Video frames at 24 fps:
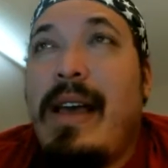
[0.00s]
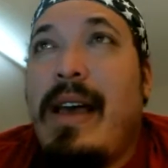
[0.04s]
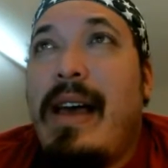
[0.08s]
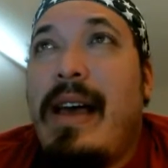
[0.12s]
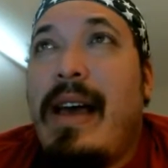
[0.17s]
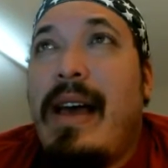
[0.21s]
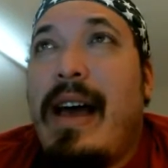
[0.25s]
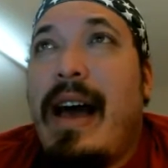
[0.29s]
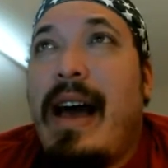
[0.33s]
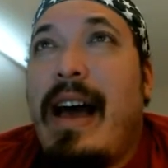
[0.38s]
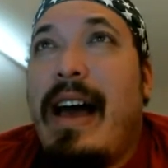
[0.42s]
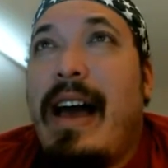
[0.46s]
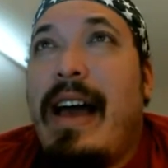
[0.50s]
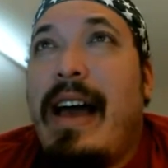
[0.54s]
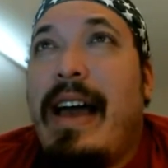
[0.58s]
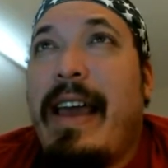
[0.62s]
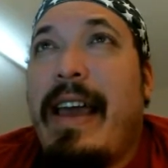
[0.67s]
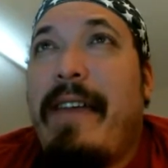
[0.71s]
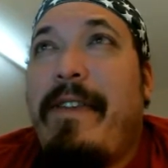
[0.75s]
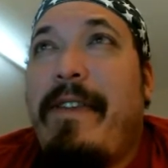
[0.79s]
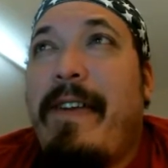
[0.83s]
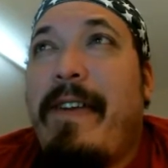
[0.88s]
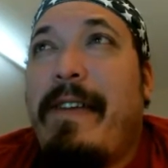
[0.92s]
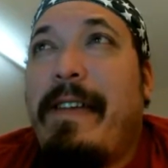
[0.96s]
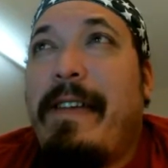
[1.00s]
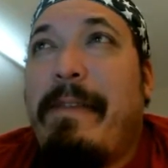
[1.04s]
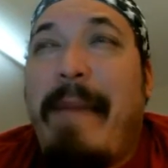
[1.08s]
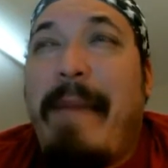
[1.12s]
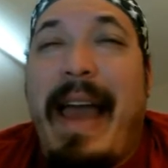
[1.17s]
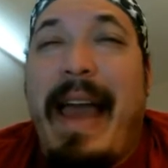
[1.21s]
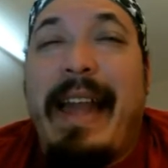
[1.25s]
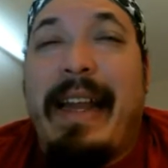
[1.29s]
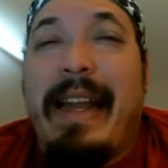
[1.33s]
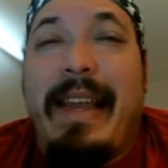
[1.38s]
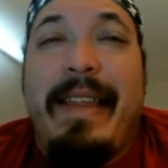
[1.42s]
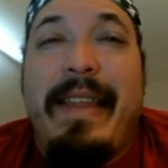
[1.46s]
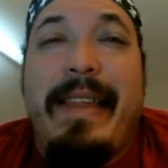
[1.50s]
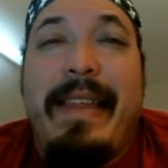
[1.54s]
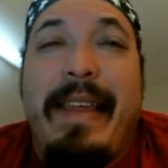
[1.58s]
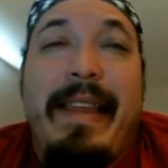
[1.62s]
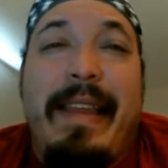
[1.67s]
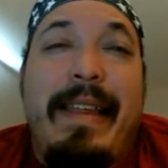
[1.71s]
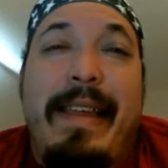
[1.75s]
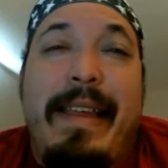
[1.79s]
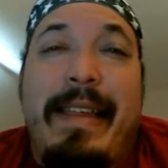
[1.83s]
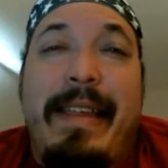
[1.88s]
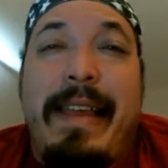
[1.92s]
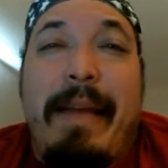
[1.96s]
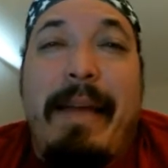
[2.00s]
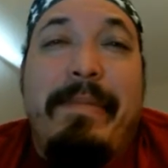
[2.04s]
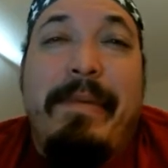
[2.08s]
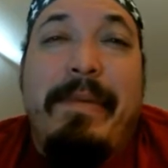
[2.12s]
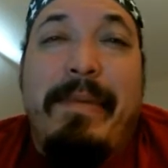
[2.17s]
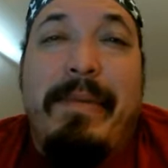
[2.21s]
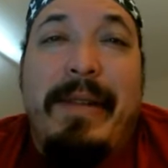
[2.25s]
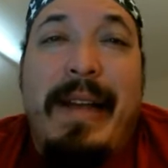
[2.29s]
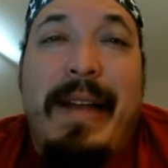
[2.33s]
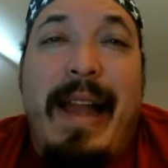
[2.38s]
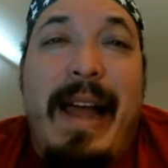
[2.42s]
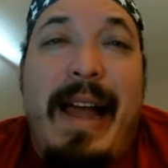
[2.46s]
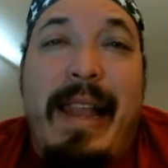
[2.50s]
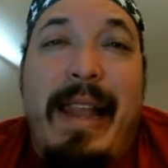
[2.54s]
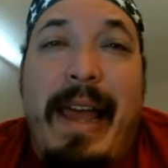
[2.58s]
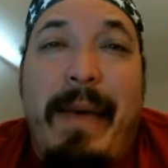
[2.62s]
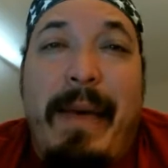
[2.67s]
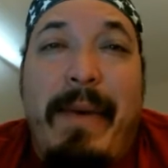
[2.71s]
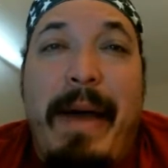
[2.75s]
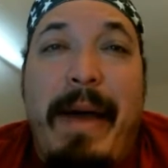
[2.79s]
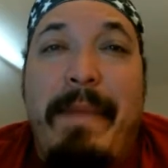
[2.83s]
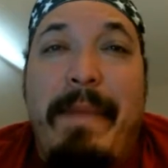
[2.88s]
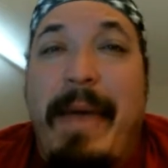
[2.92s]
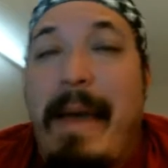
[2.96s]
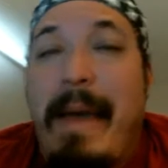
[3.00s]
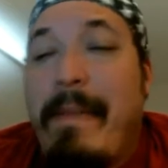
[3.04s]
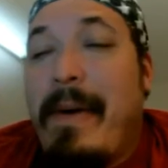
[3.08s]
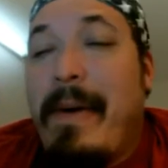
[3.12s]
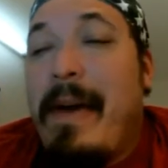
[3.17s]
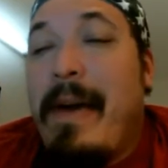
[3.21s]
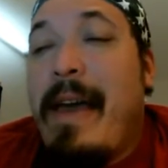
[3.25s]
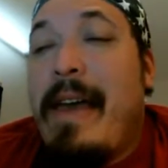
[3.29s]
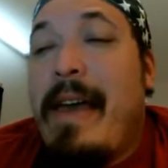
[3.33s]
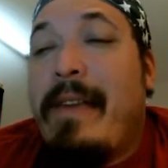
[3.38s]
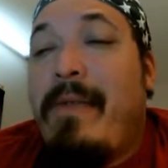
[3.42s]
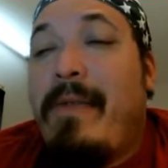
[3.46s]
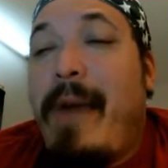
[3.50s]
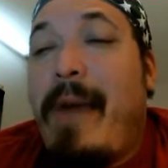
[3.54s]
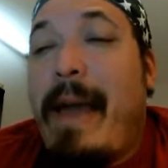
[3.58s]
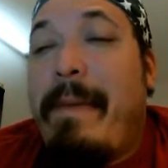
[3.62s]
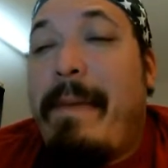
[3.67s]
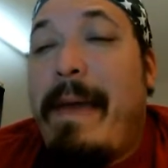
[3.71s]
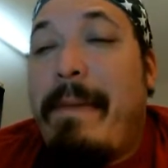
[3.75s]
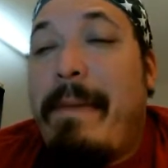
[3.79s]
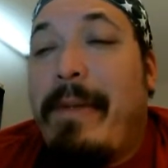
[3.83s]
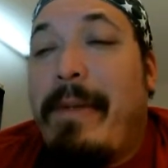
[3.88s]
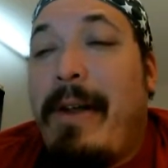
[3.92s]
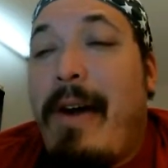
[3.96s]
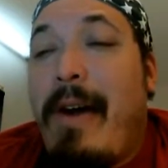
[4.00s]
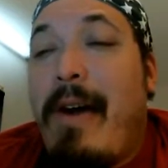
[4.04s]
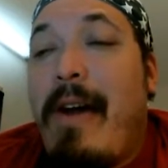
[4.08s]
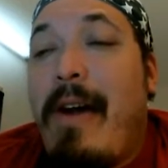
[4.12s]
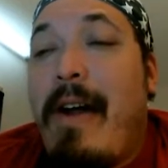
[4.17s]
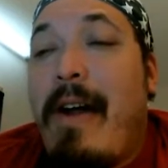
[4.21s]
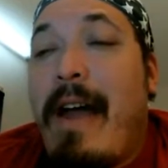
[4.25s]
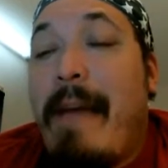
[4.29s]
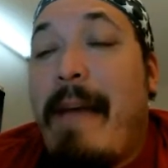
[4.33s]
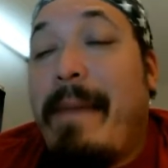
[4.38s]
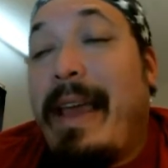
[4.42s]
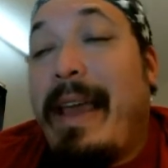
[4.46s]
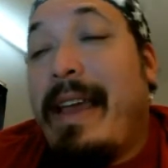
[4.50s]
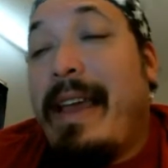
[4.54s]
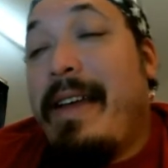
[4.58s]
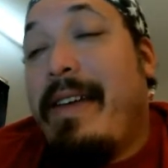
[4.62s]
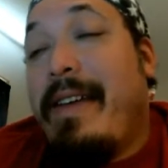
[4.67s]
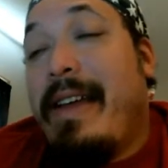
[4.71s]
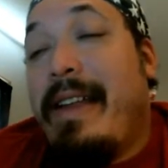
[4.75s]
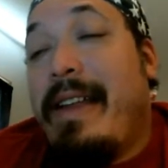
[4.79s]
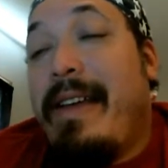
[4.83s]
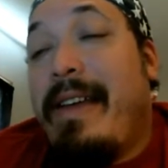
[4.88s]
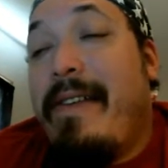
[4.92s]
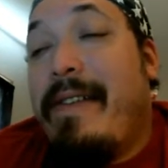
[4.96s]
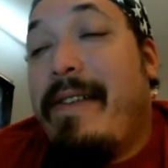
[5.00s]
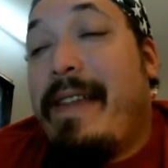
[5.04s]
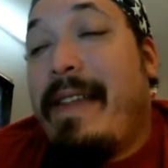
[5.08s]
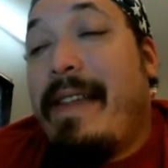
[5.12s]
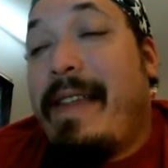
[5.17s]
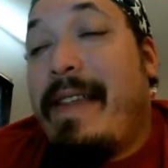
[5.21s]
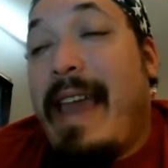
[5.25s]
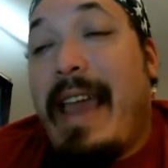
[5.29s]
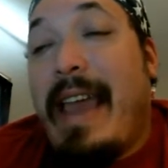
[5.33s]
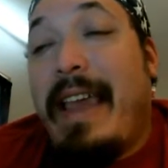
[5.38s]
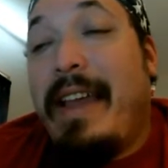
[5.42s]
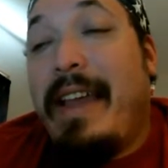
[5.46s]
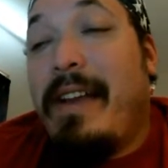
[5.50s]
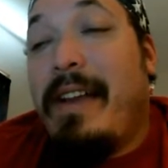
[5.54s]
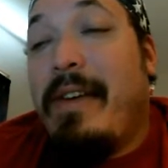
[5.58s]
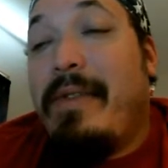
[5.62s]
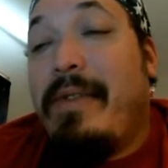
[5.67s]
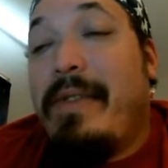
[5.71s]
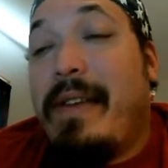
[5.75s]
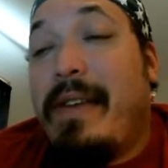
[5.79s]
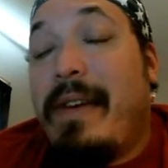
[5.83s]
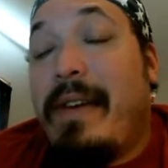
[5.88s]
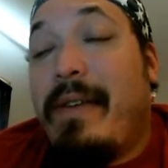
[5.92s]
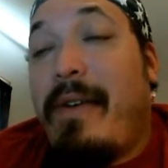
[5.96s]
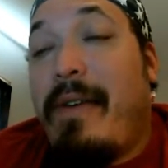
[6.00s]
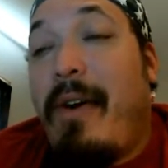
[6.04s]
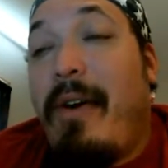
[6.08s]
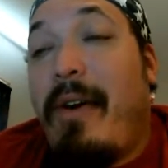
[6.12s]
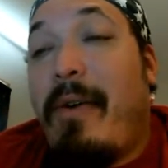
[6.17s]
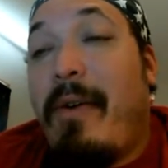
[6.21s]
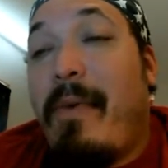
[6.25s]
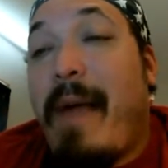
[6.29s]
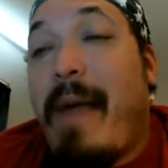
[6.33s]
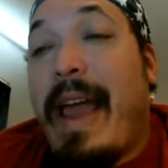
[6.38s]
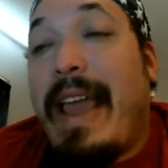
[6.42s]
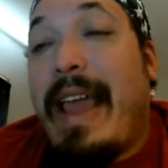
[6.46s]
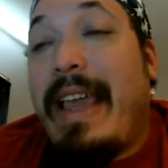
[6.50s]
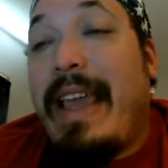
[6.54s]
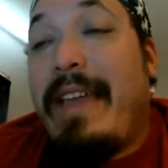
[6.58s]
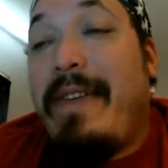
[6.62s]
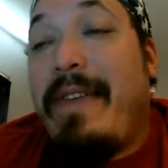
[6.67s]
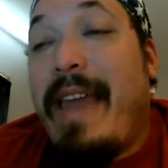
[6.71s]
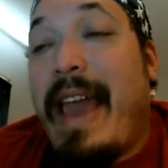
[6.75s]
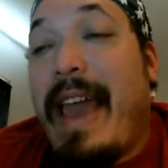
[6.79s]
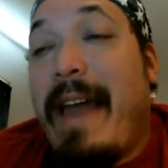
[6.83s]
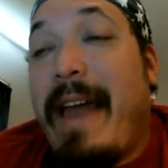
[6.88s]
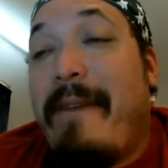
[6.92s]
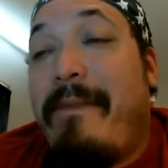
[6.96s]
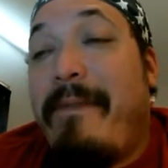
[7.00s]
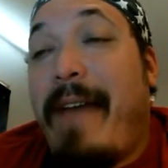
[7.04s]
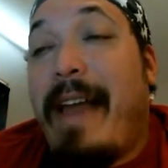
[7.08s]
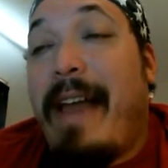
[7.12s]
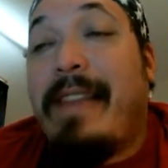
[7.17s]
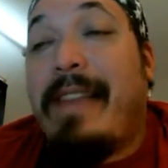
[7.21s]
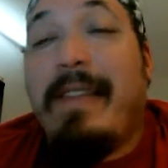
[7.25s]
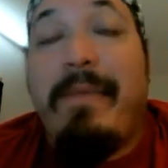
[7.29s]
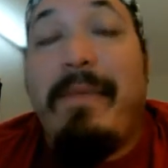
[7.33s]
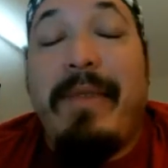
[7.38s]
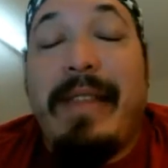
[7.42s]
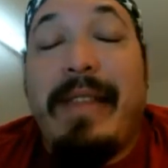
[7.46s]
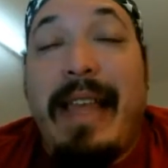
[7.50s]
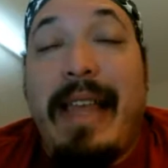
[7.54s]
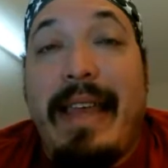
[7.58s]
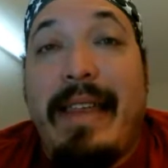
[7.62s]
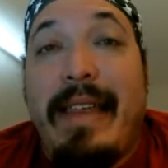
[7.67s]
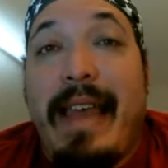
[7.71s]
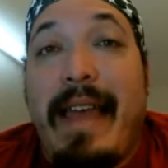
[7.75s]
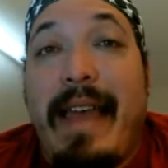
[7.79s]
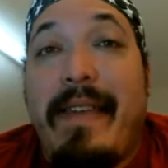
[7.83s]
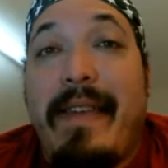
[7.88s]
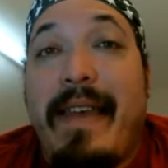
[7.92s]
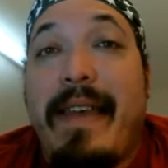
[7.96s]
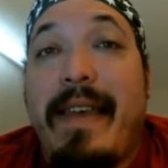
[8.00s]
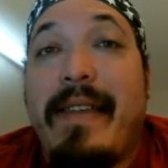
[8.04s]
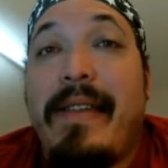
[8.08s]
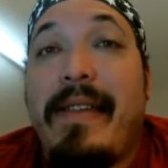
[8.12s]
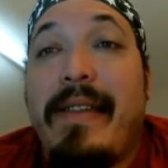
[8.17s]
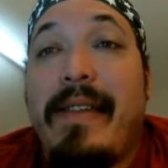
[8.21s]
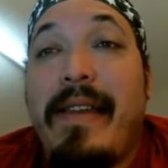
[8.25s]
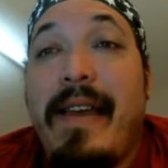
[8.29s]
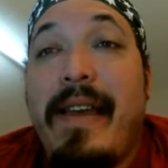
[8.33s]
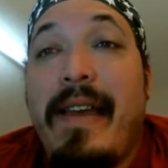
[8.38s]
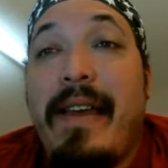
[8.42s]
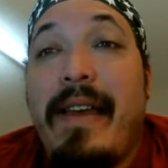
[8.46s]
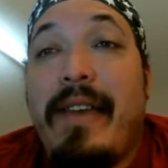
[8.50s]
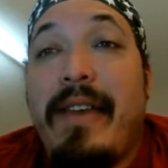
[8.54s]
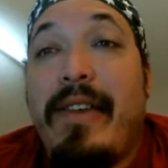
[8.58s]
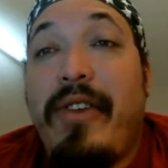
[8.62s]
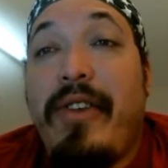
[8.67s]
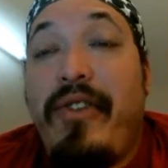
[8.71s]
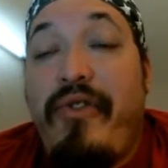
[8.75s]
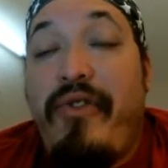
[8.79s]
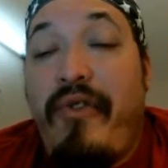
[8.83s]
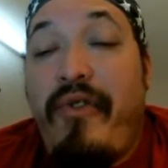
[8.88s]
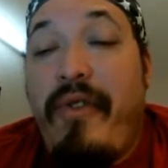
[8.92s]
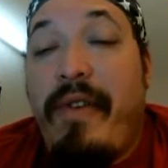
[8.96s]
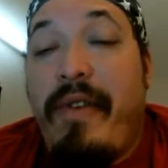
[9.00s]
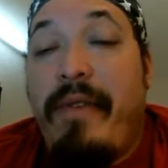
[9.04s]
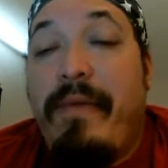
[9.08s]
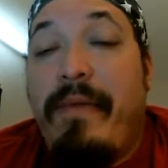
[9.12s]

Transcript: If you're Hispanic, it's acceptable to not like white people. White people are, and here's the thing, the alt-right, you can't fight them when they say this. This is true.